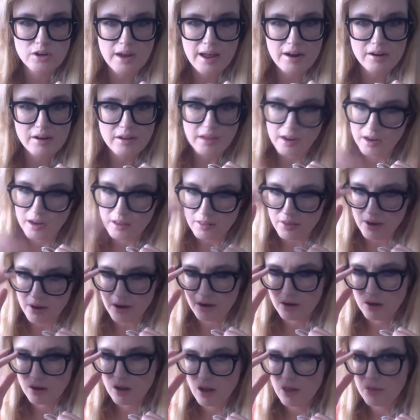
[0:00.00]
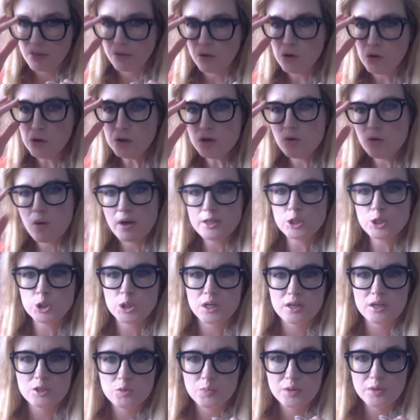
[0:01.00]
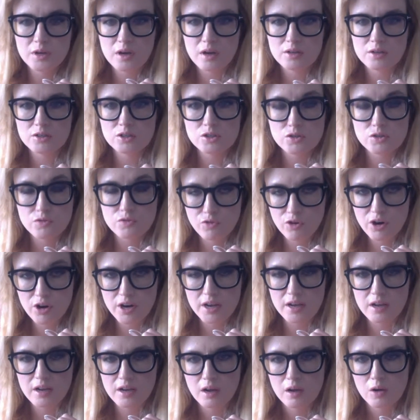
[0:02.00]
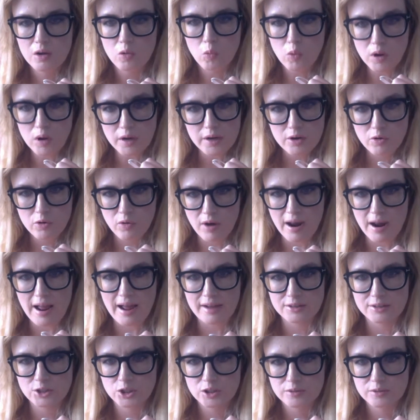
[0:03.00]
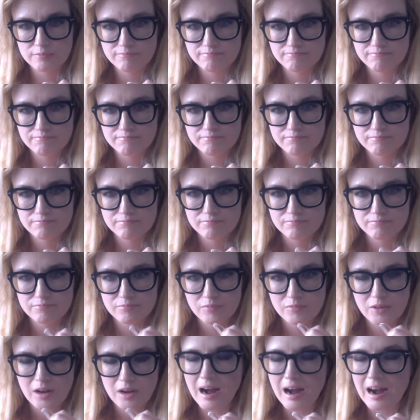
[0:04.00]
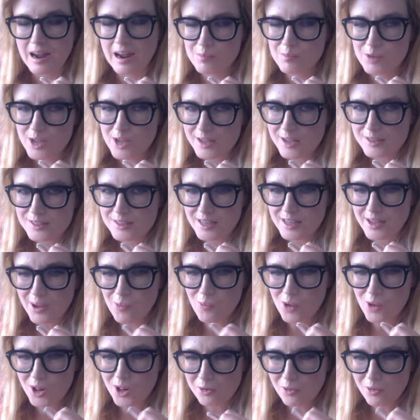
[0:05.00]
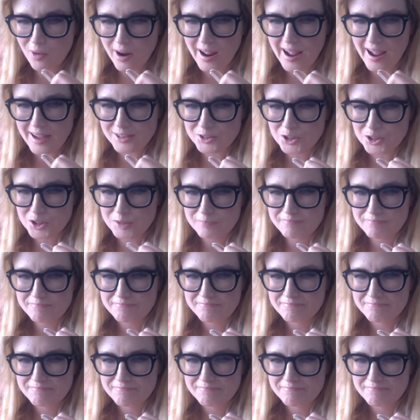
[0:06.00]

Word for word: on how to get in there. The only question is because it's free, will it crash? I'm guessing it will crash,